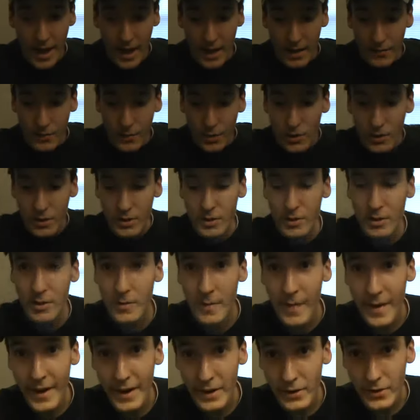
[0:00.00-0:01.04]
And of course,
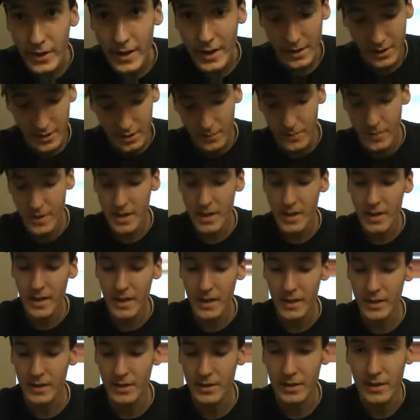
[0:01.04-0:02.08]
the main attraction to me
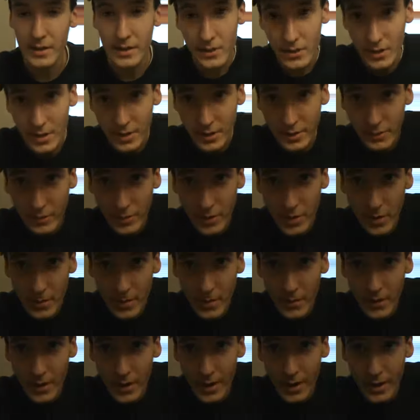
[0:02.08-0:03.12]
is this awesome
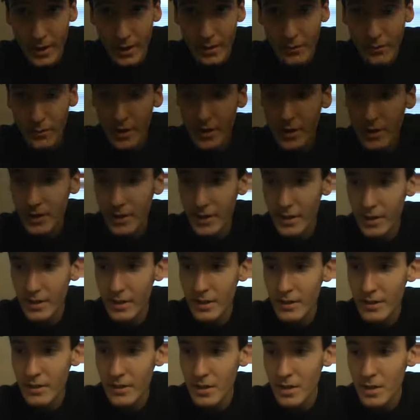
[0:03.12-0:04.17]
promo card, which
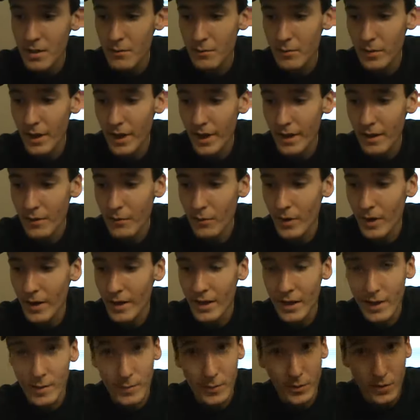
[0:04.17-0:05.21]
is black and
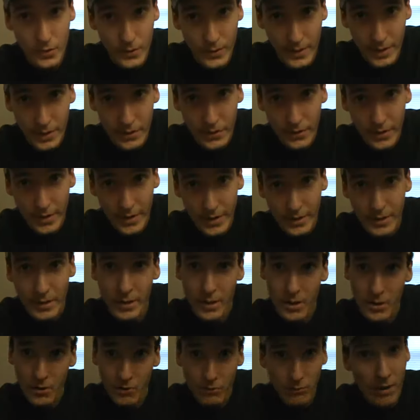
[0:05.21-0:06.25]
white number 23, to
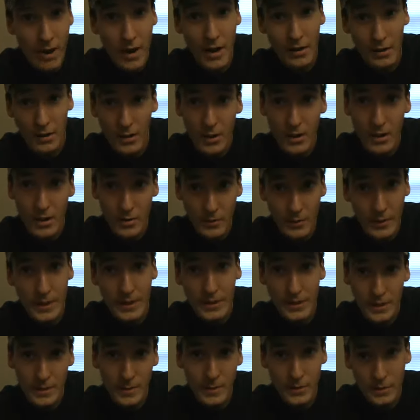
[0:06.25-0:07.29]
go right along
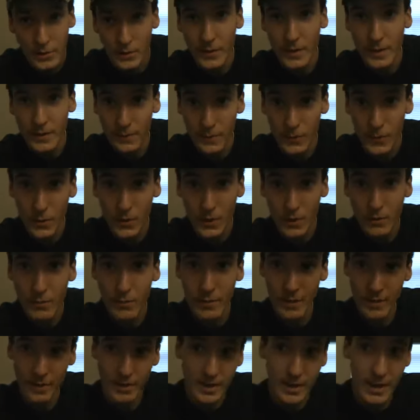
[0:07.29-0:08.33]
with number 24,
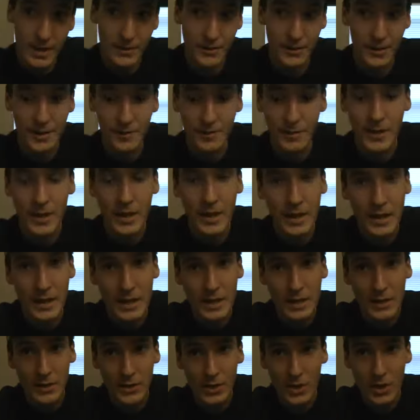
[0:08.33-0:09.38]
which is Zekrom.
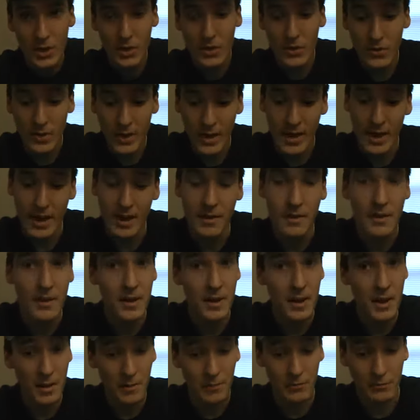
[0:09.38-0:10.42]
So yeah,
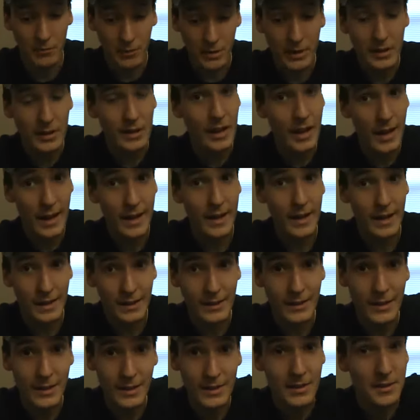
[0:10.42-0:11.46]
I'm really glad I
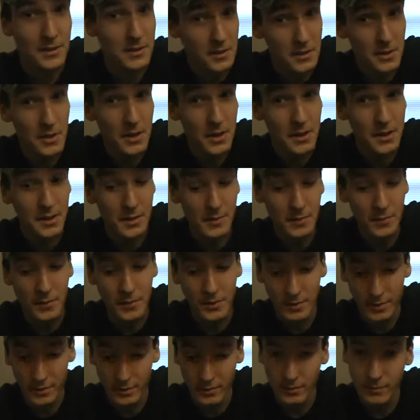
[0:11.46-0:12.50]
got this. This is awesome.
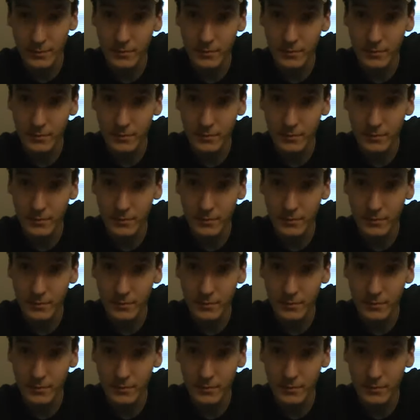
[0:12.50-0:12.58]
